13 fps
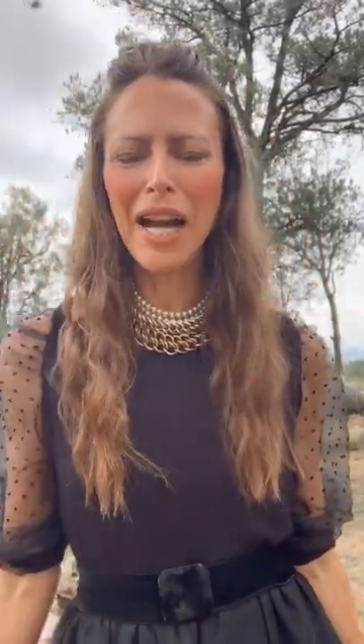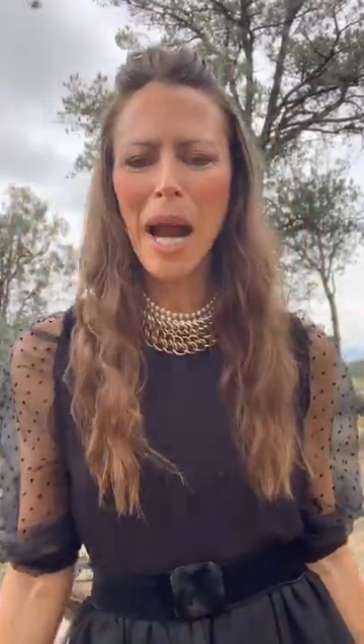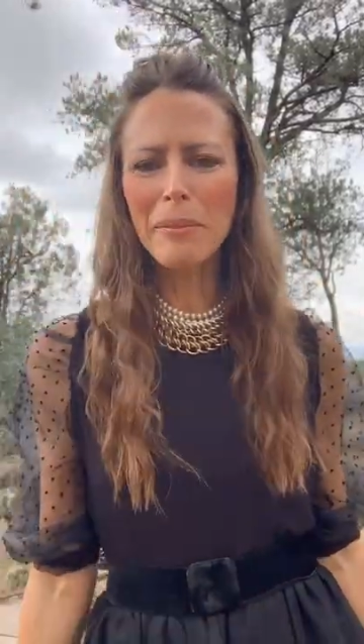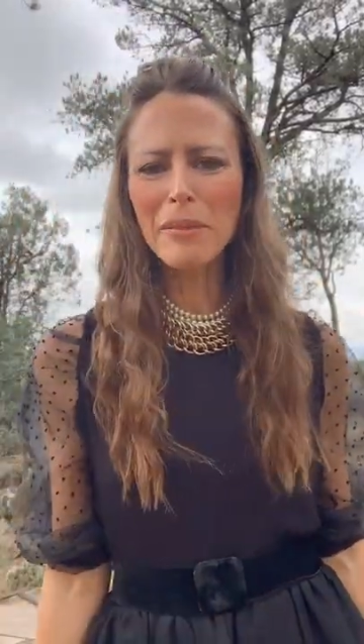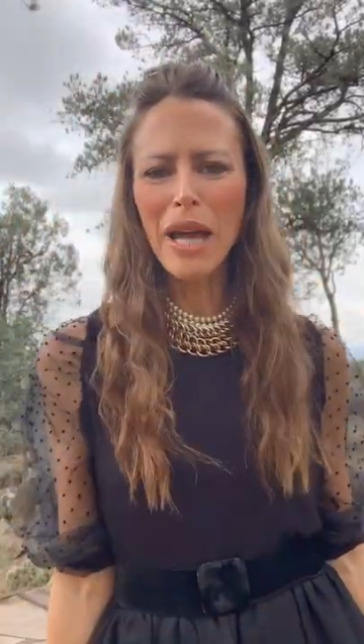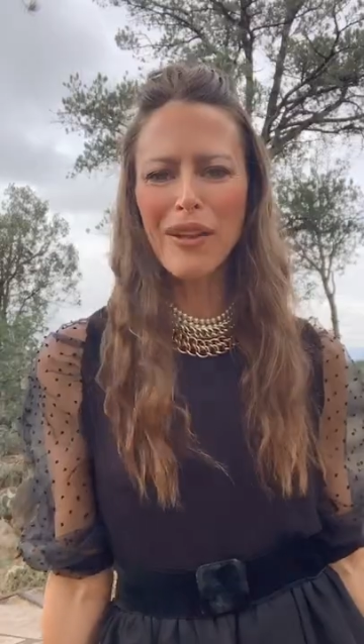
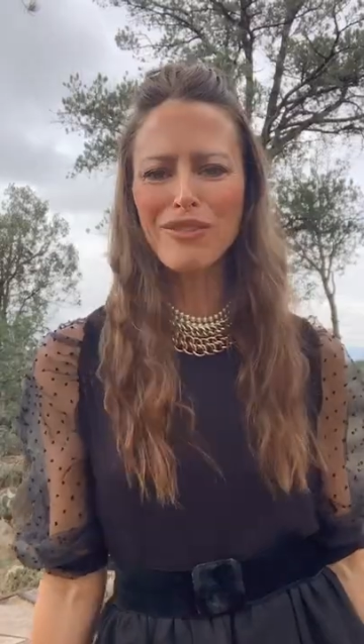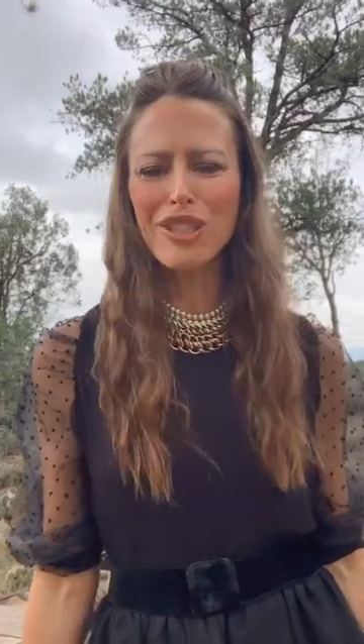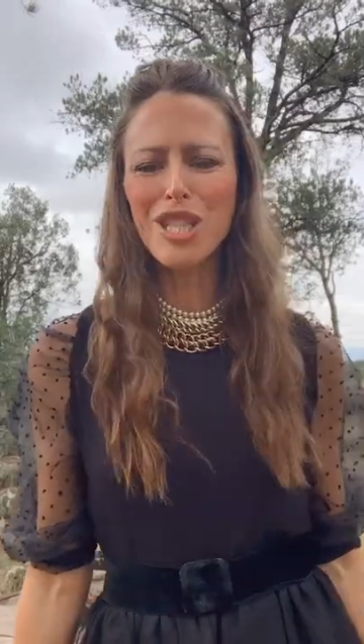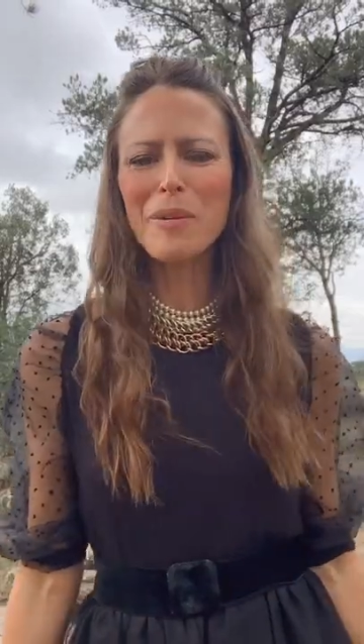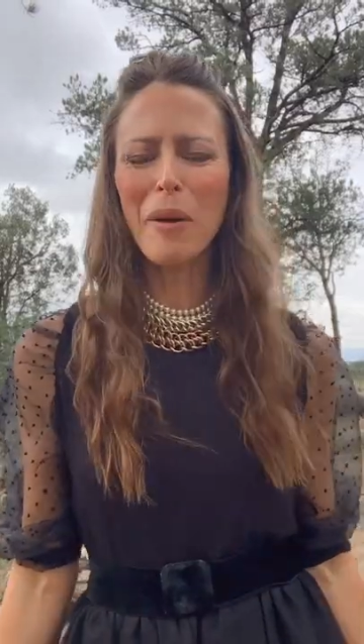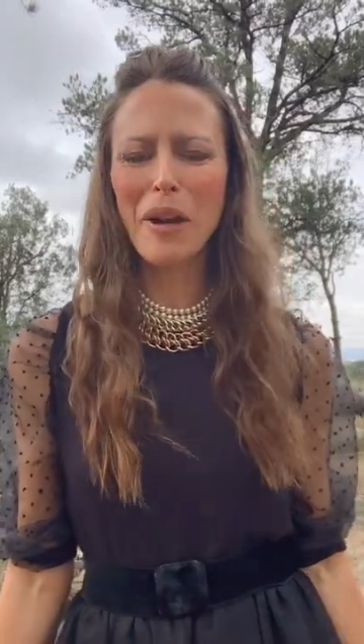I'm live
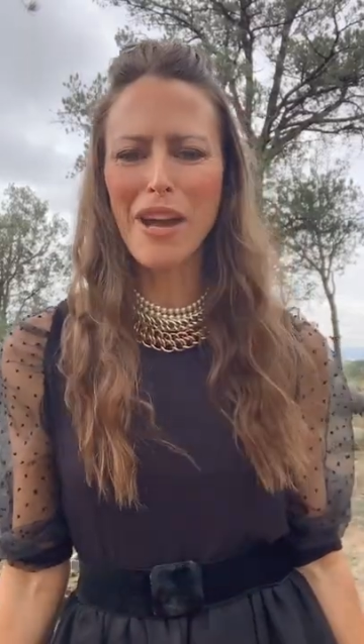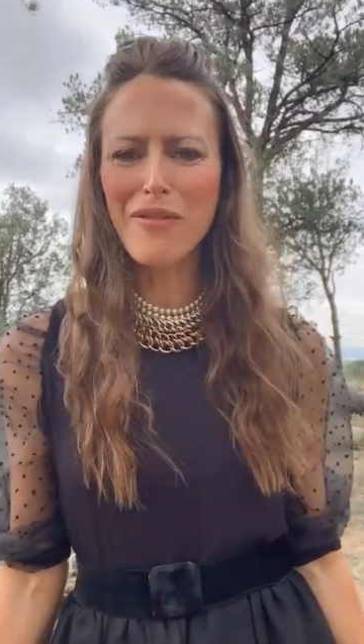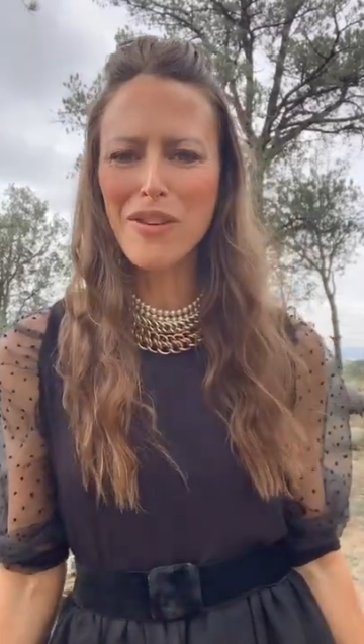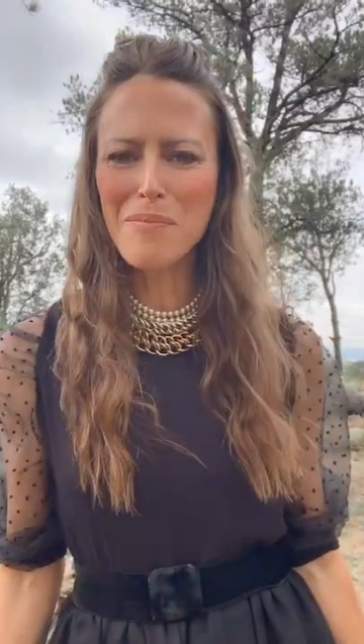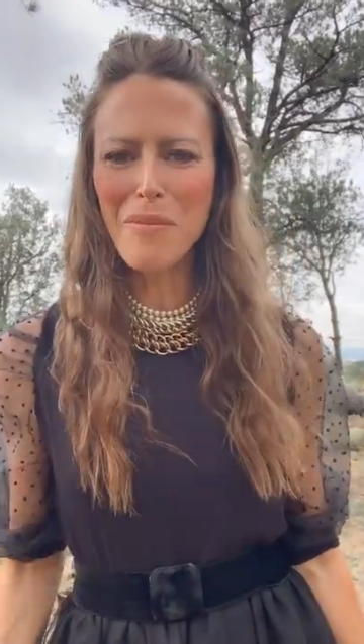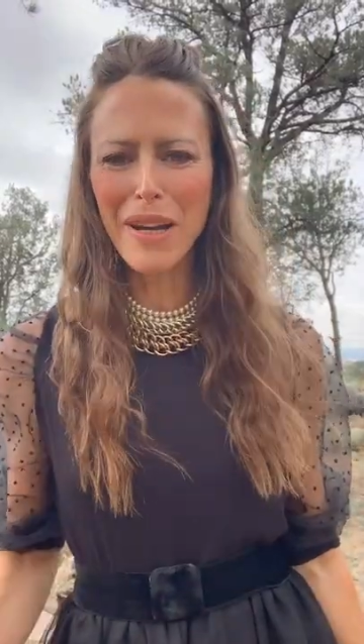just about
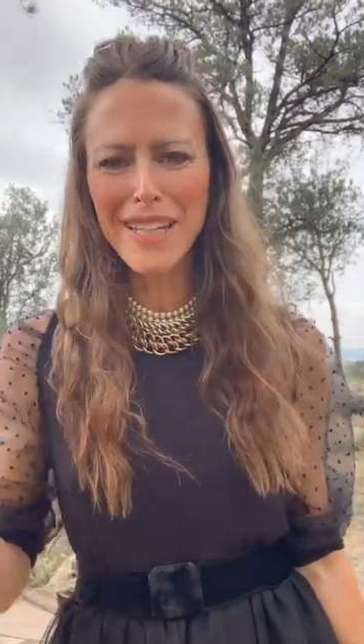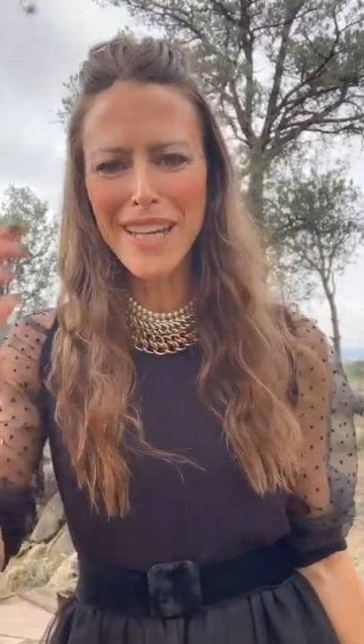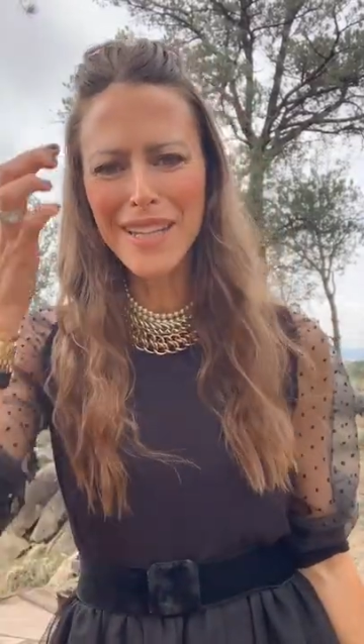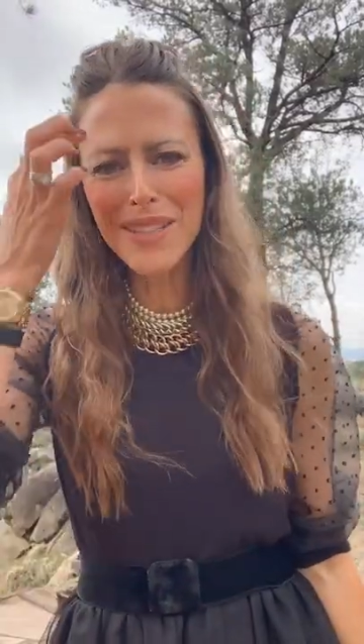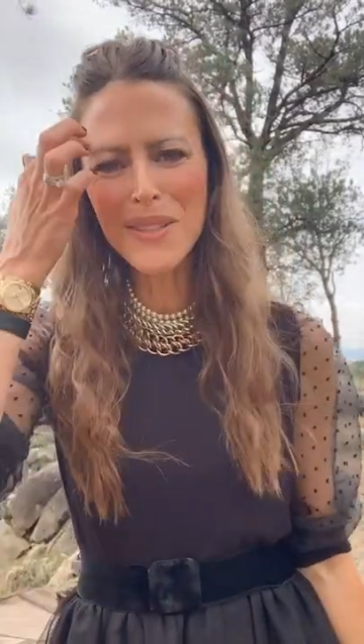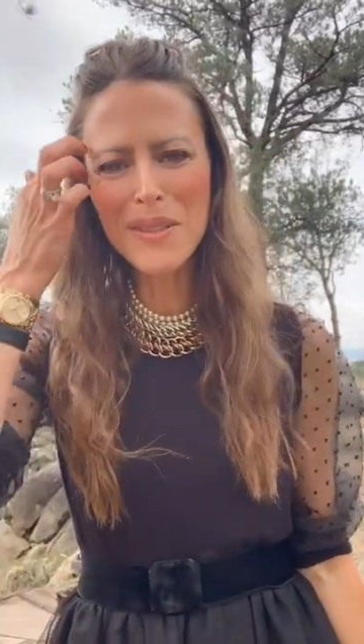every
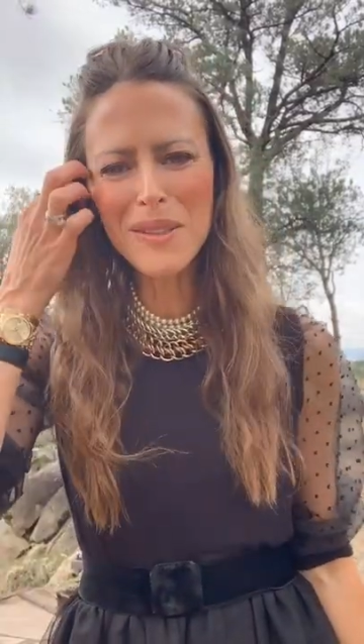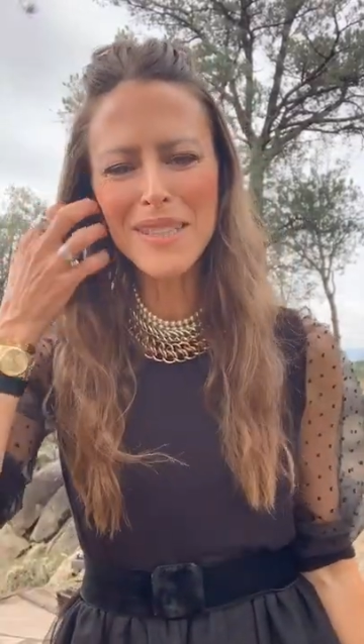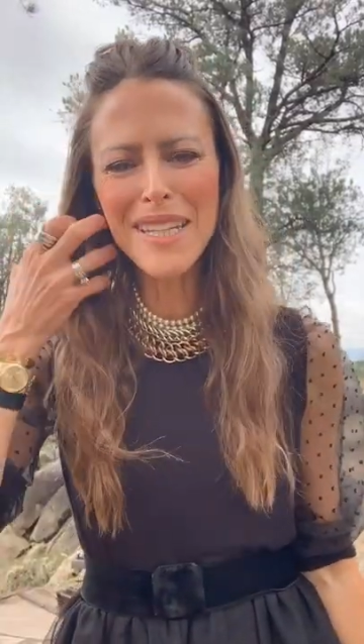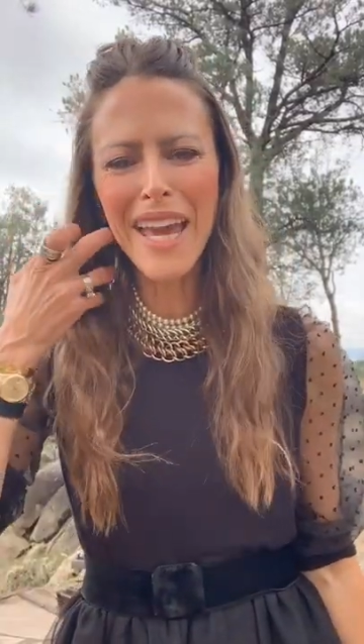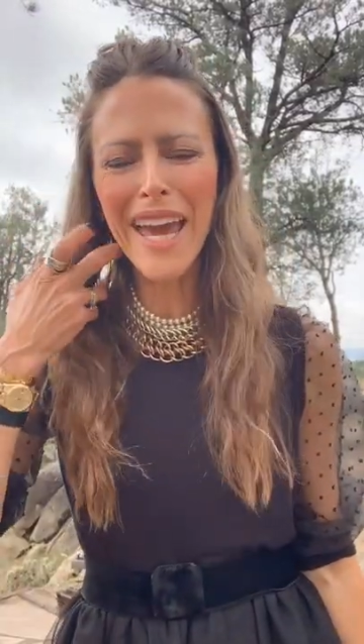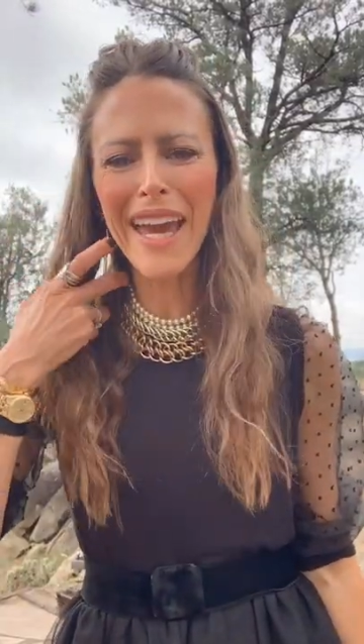Monday,
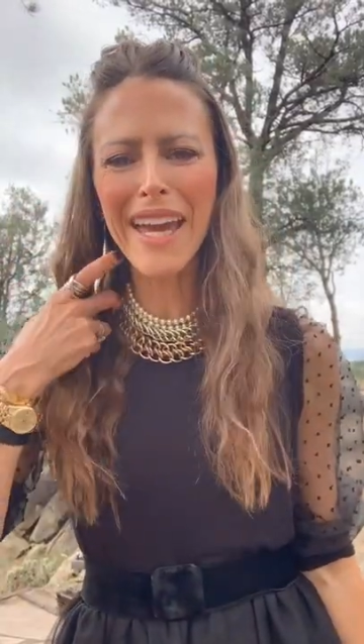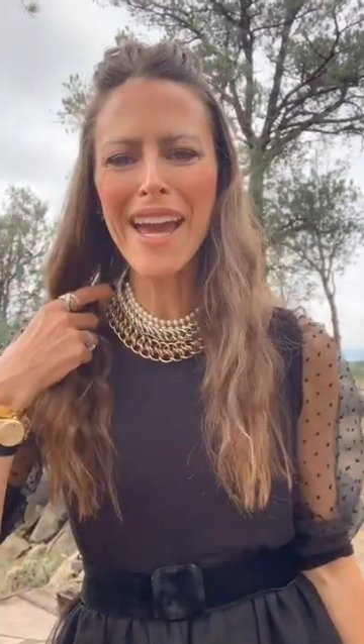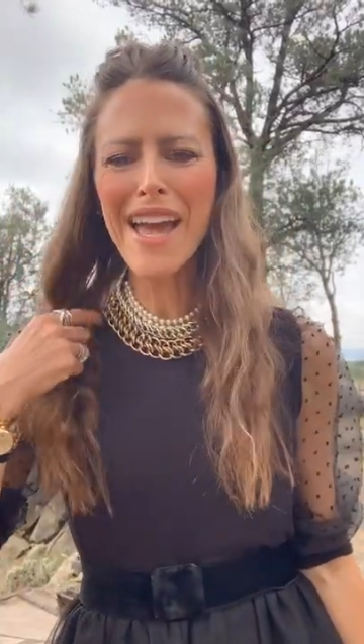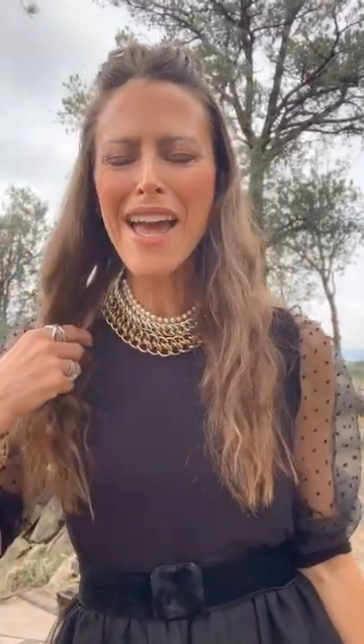Tuesday,